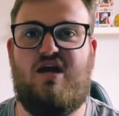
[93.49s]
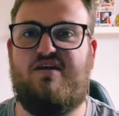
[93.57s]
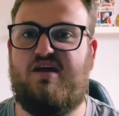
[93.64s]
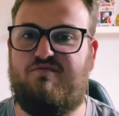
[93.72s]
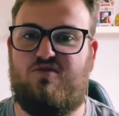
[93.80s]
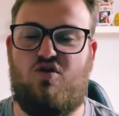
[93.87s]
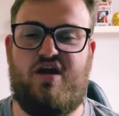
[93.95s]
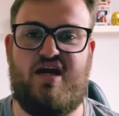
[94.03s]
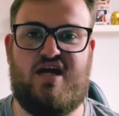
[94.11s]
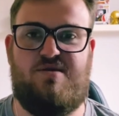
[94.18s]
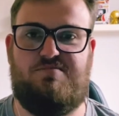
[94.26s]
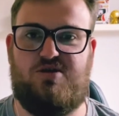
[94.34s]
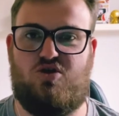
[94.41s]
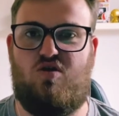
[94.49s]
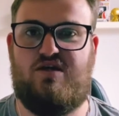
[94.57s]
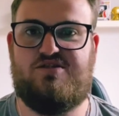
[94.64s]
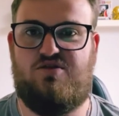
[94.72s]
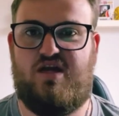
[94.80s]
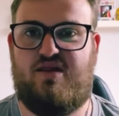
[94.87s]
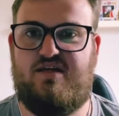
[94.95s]
And they've got a couple of guys
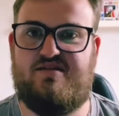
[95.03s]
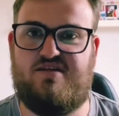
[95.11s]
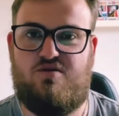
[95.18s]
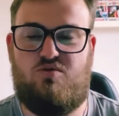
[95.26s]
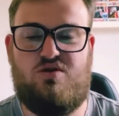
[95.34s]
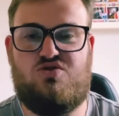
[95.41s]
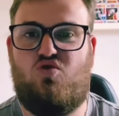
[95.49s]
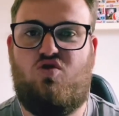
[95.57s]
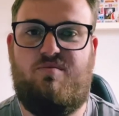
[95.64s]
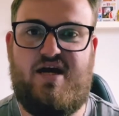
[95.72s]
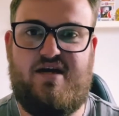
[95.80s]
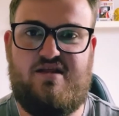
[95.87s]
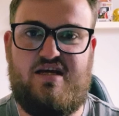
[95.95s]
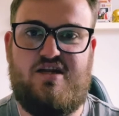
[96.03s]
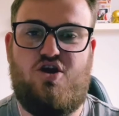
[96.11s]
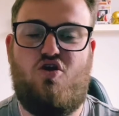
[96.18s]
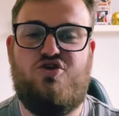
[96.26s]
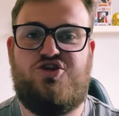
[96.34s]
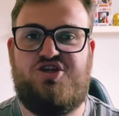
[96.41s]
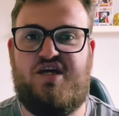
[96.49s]
on their list that I want to talk about in the
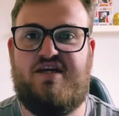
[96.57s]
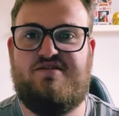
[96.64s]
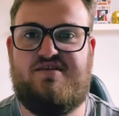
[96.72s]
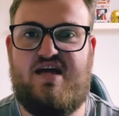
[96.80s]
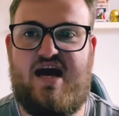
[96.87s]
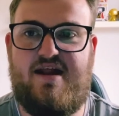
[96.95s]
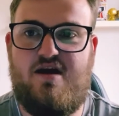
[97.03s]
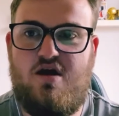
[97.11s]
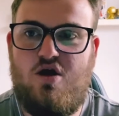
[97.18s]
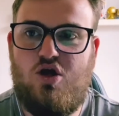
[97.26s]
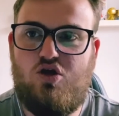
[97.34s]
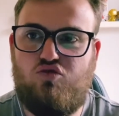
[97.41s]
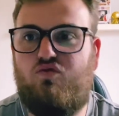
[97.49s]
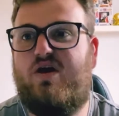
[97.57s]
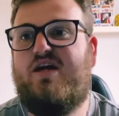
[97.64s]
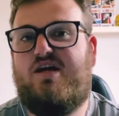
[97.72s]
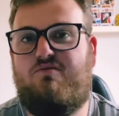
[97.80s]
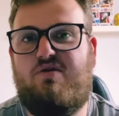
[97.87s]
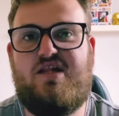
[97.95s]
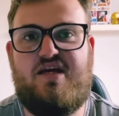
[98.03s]
no chance that really,
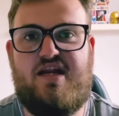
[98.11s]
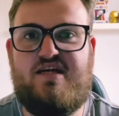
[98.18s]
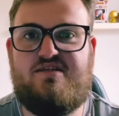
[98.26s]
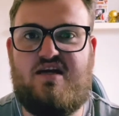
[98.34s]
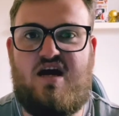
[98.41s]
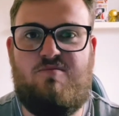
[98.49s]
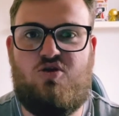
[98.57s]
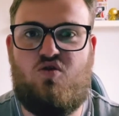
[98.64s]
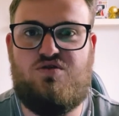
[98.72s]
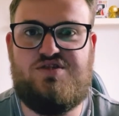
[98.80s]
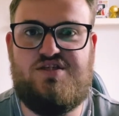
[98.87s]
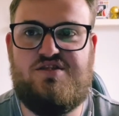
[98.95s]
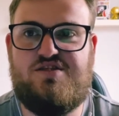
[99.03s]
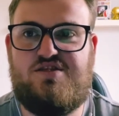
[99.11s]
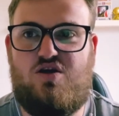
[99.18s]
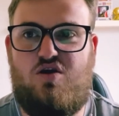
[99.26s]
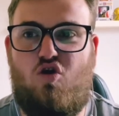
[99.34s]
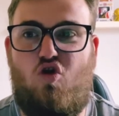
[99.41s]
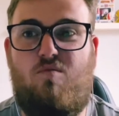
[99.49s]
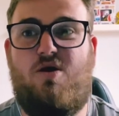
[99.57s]
really need to come across as
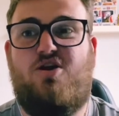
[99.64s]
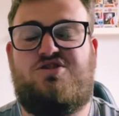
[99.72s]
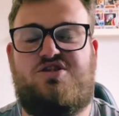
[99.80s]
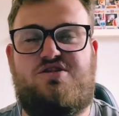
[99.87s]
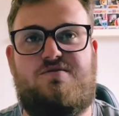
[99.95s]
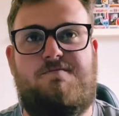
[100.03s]
almost